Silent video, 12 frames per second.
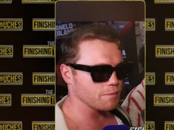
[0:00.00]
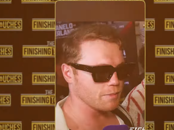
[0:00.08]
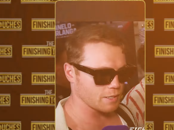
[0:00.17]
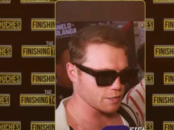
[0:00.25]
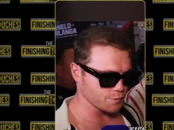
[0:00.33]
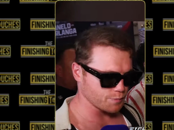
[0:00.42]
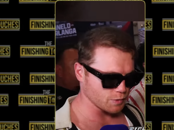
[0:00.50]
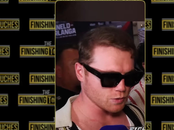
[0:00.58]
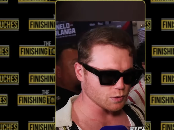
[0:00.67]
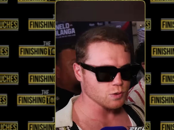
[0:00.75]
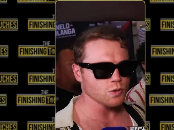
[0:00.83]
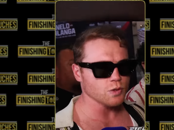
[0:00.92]
My
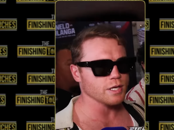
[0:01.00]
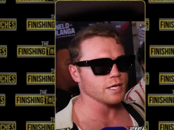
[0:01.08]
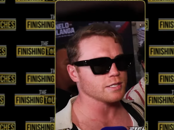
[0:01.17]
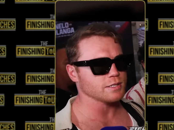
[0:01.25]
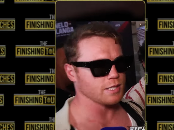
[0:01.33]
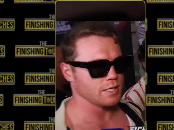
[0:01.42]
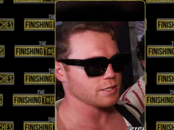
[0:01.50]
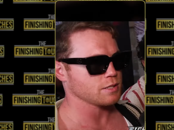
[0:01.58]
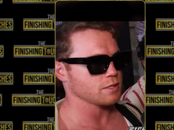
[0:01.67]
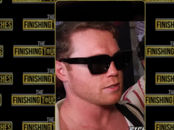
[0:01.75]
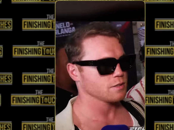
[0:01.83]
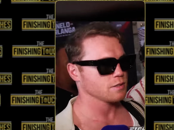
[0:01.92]
response to Turki is
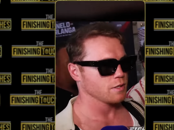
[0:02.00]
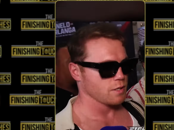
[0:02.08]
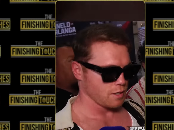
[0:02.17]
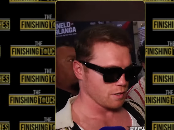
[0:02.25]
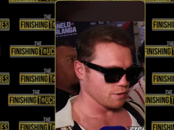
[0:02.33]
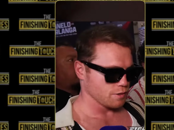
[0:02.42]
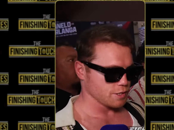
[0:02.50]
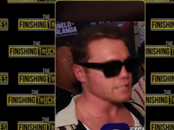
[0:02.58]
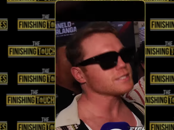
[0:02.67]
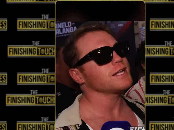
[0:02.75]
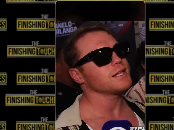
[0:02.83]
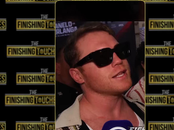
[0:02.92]
this.
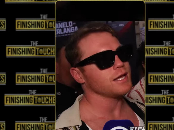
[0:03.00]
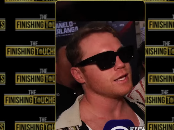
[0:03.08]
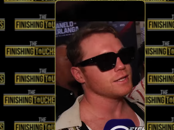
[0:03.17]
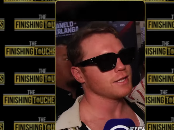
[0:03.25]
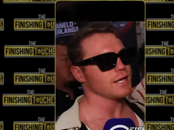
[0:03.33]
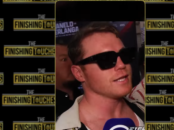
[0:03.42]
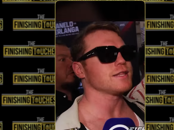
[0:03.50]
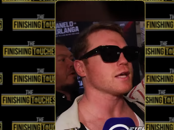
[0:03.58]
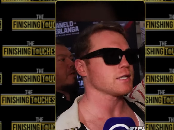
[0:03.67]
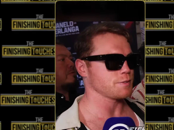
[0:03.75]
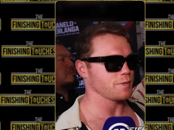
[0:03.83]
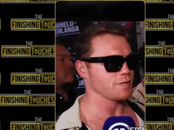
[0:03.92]
Yesterday, they
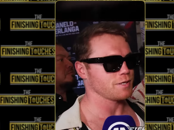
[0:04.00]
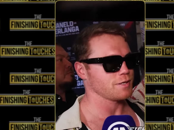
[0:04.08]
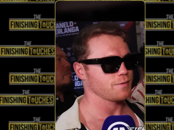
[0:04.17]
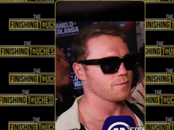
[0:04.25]
text me.